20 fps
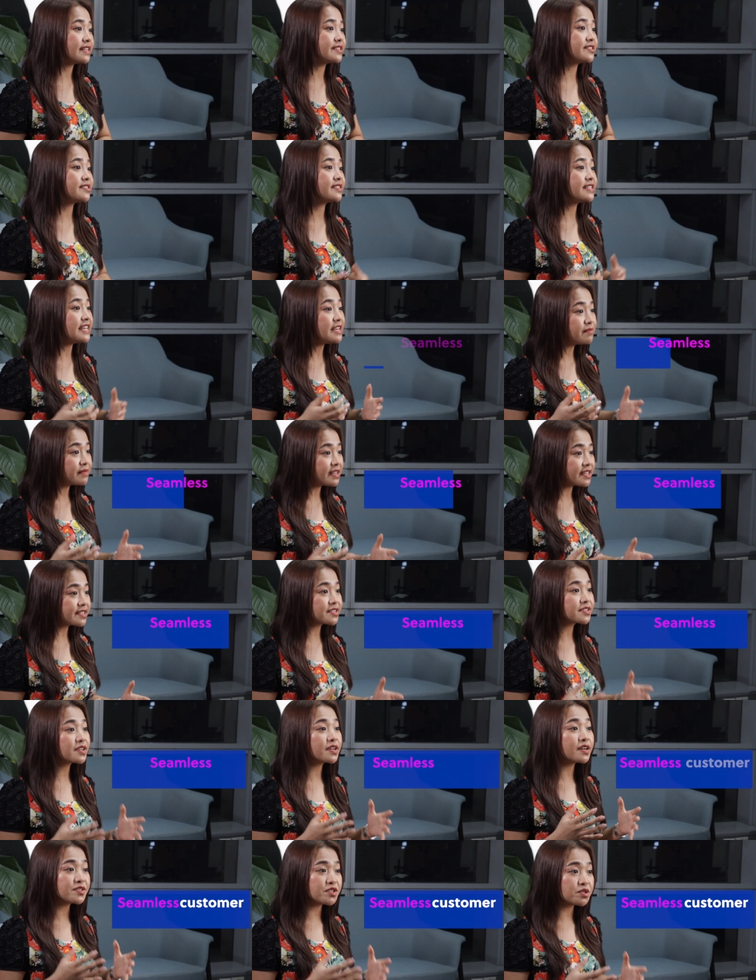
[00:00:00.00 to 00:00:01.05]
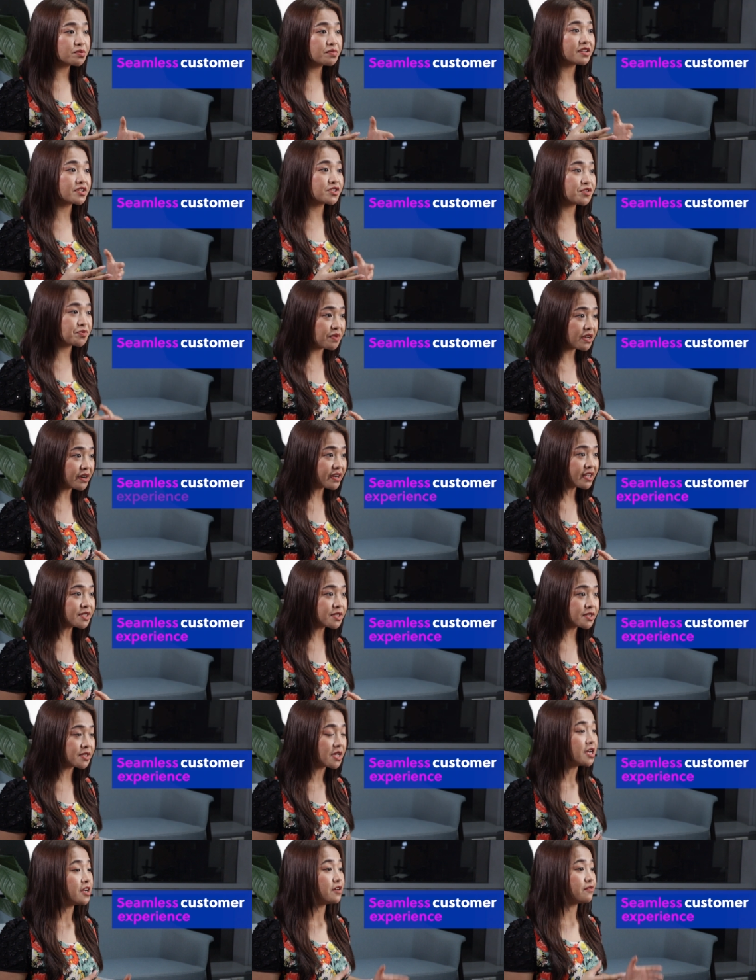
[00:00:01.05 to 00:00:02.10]
a seamless customer
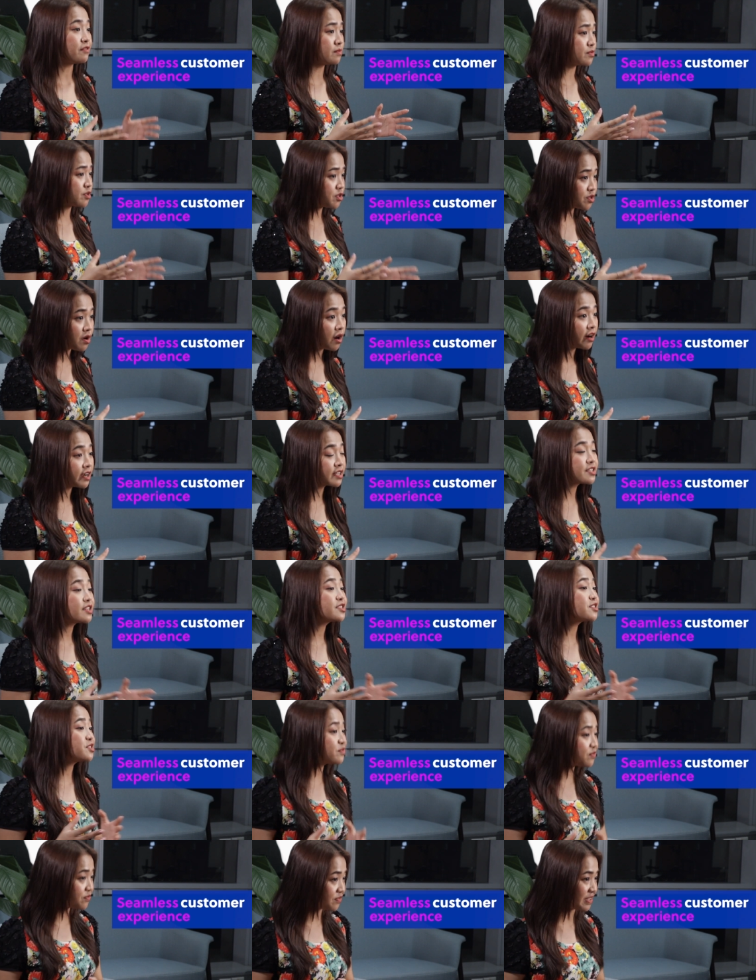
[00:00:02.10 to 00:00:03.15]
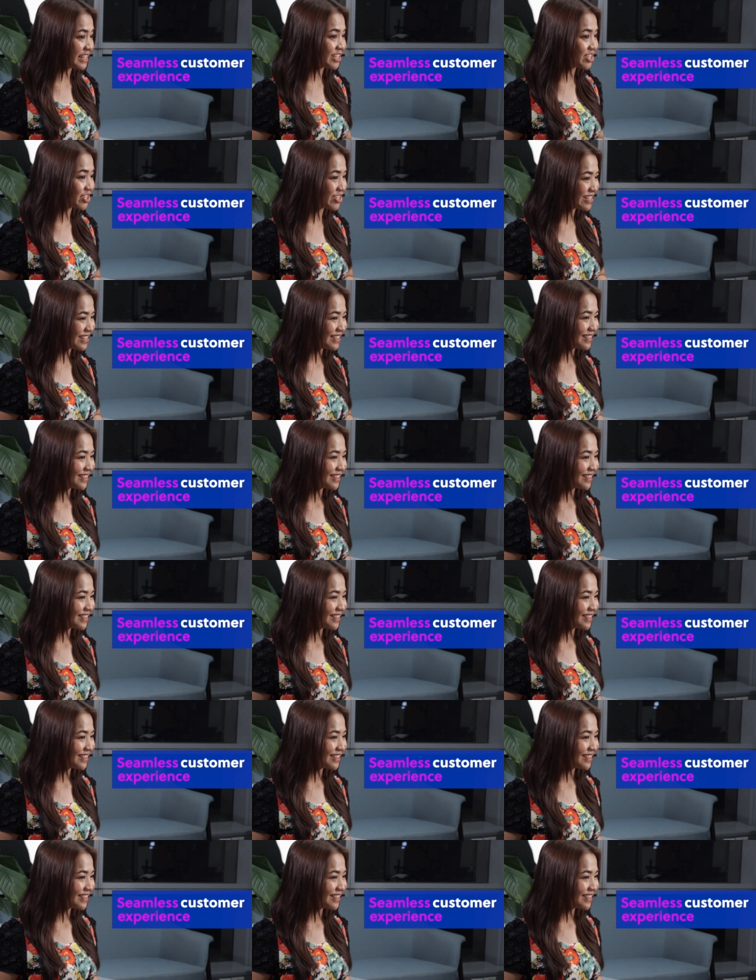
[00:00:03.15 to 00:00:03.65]
experience from start to finish.